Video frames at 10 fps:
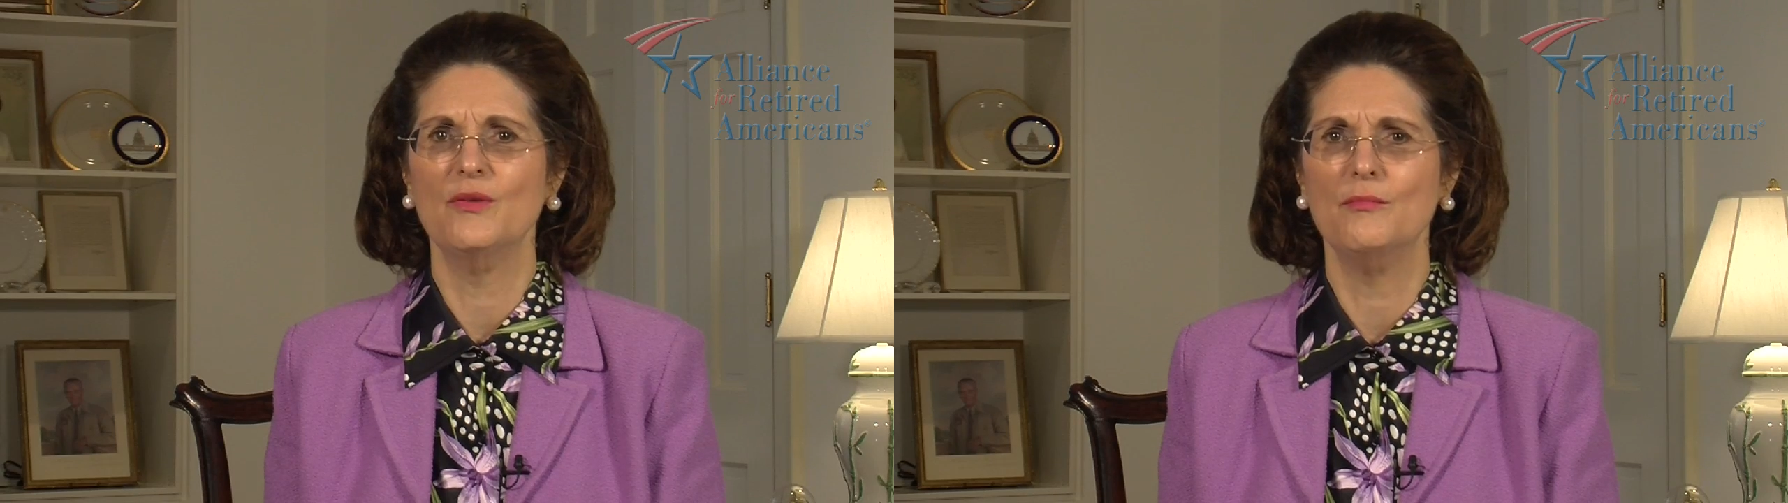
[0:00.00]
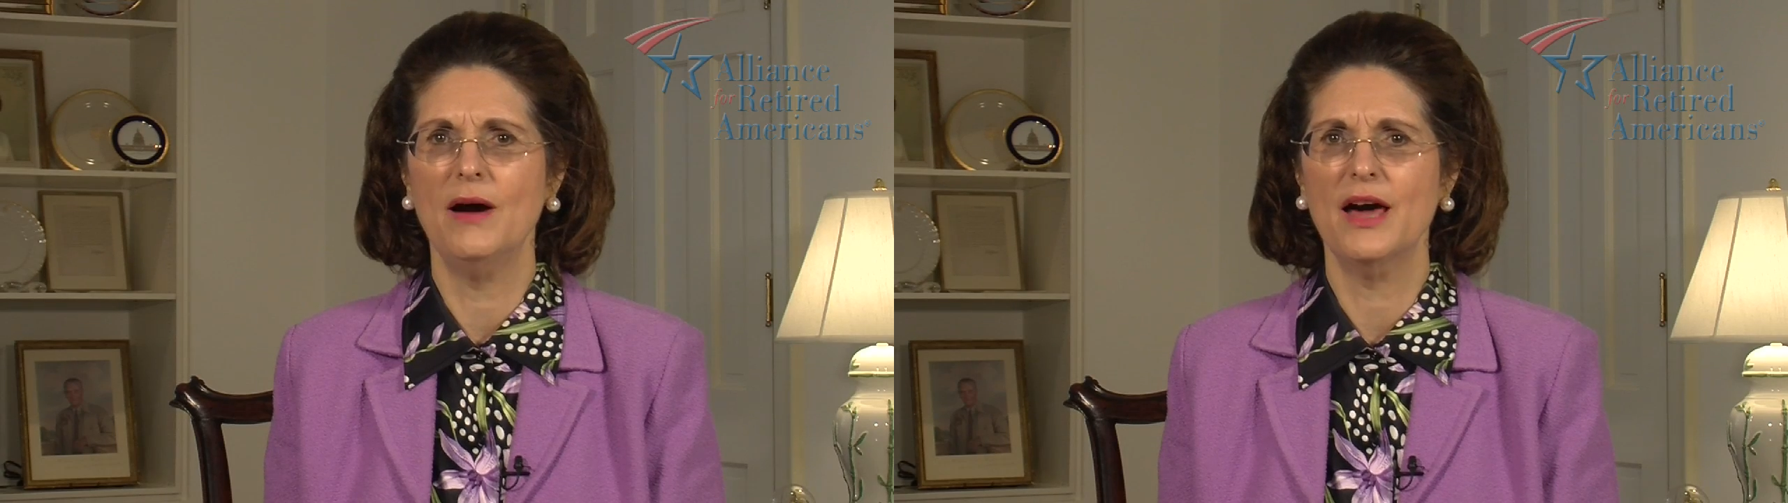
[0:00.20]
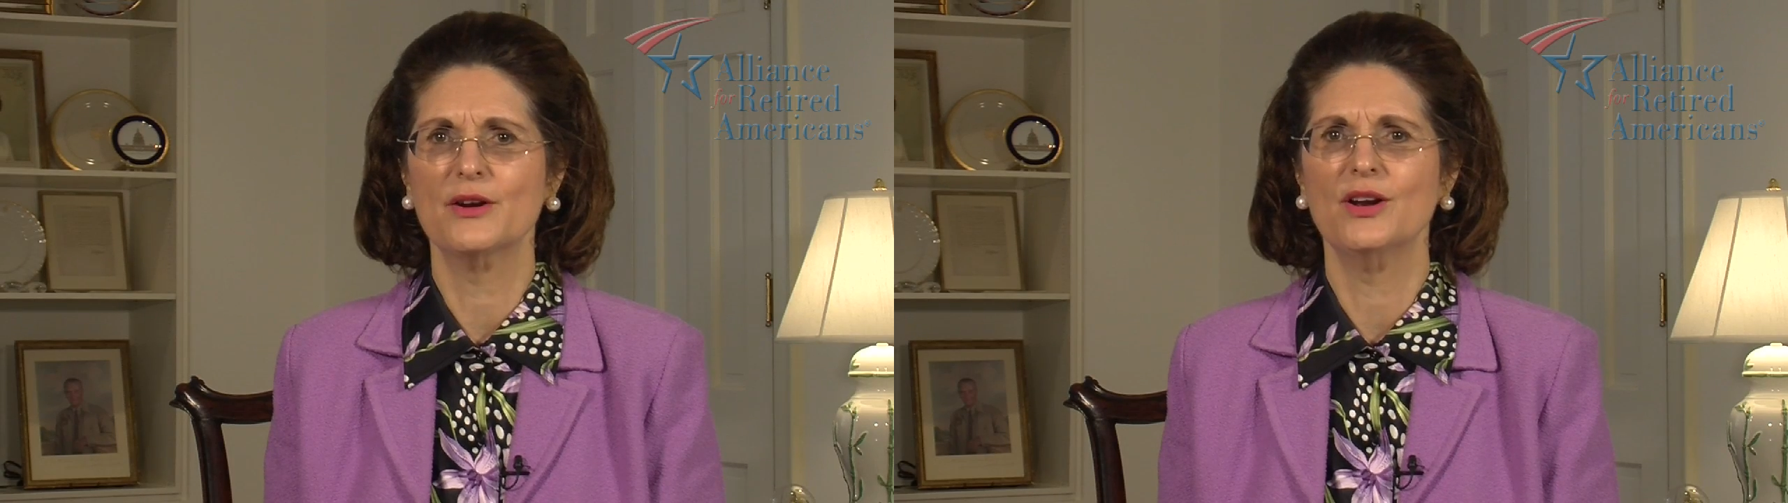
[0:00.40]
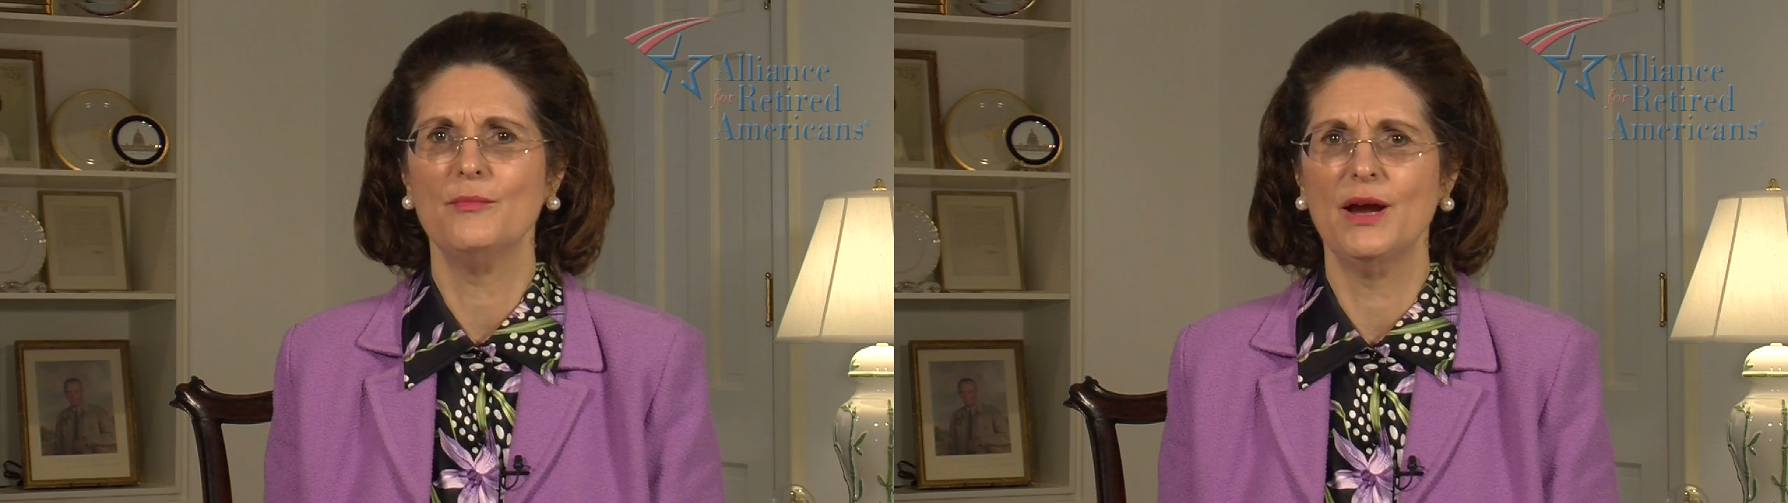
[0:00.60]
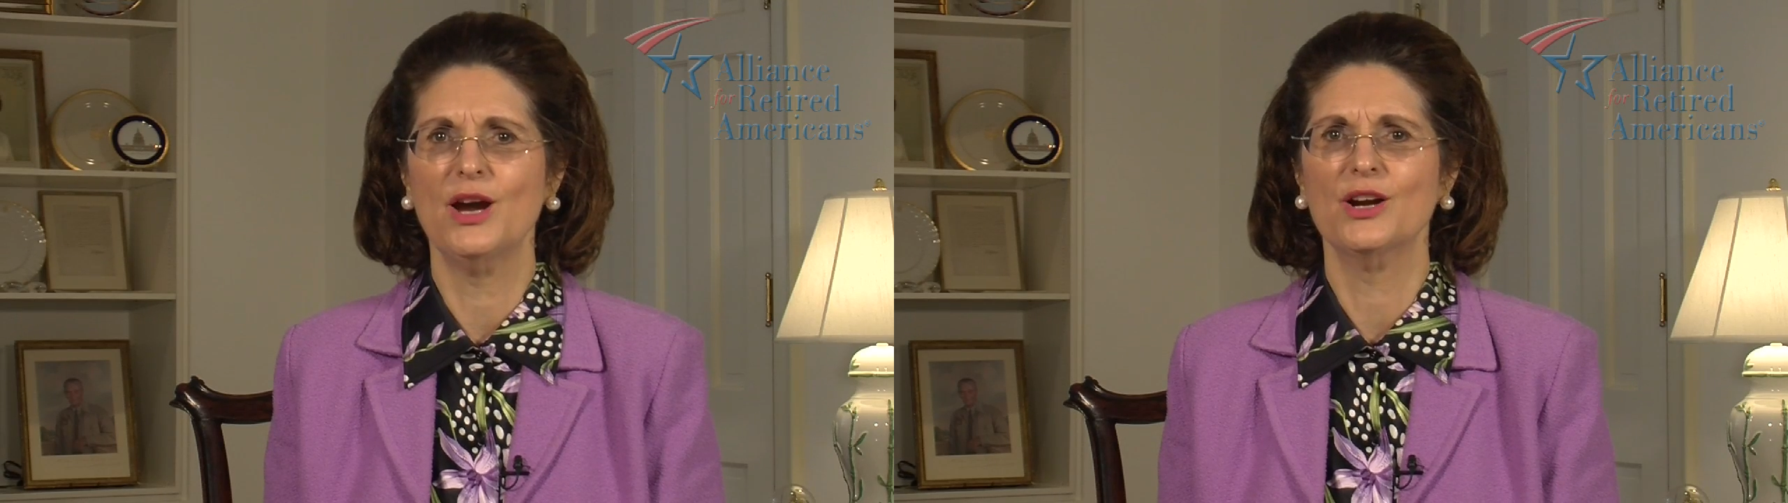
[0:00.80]
of the modern
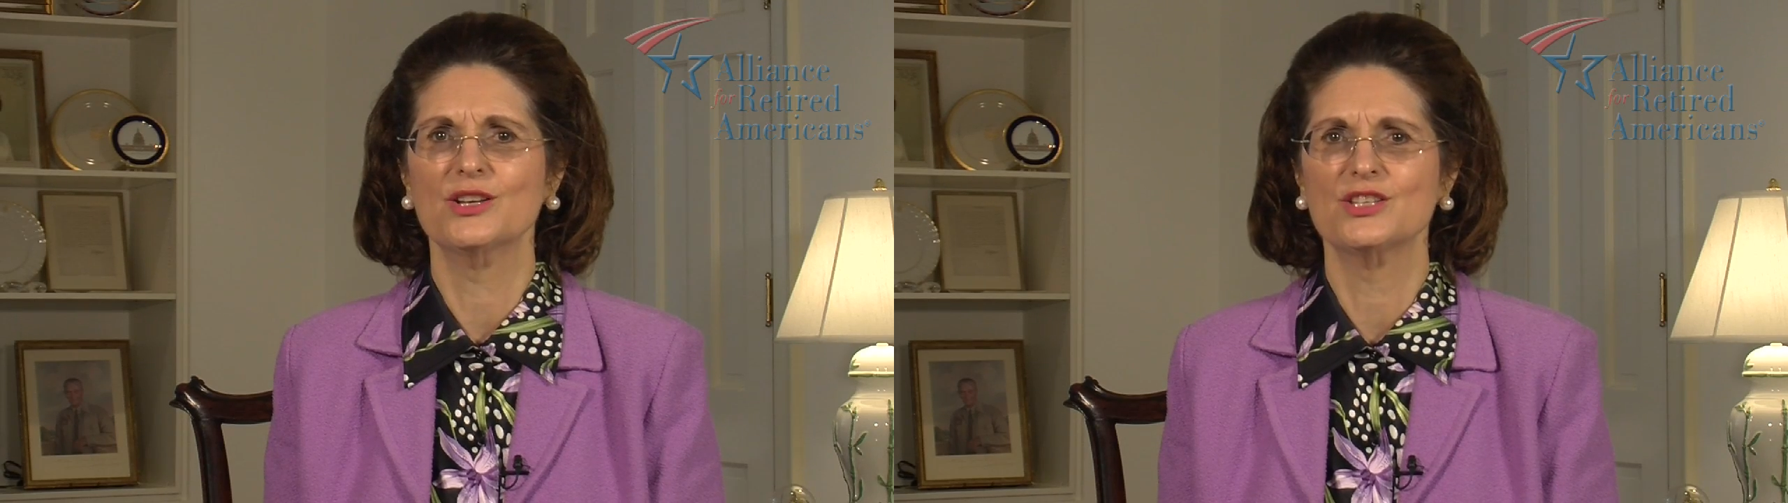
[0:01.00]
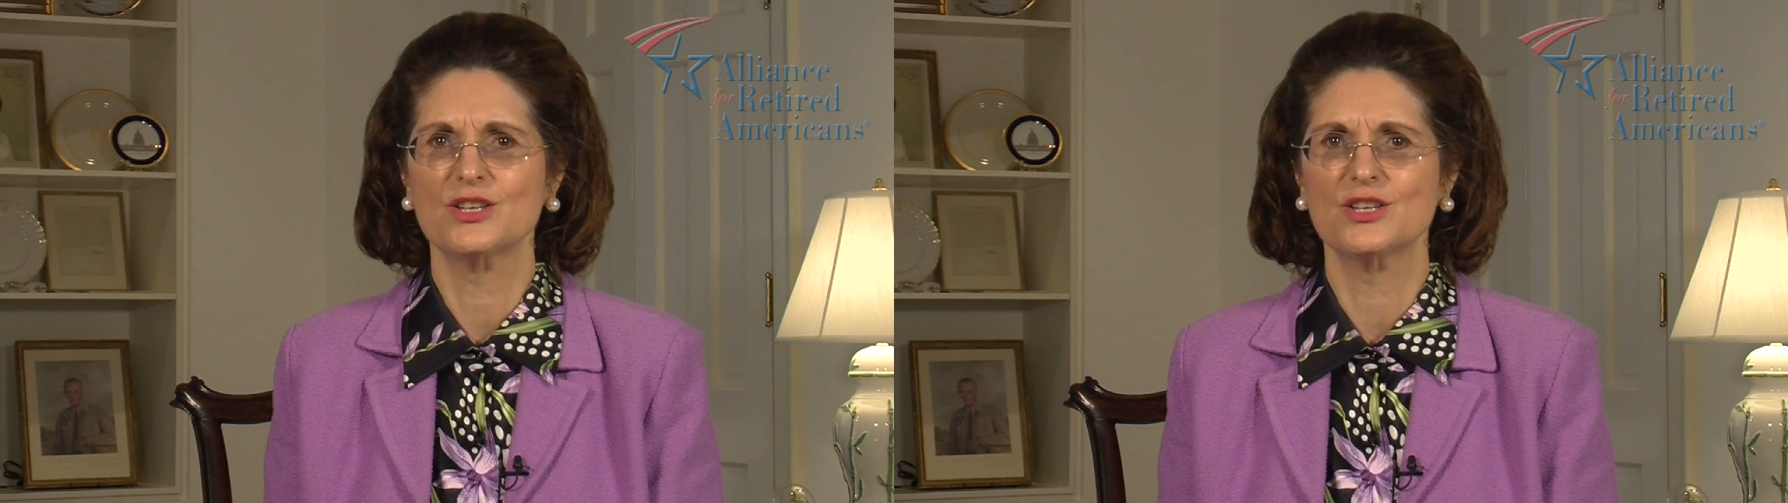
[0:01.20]
American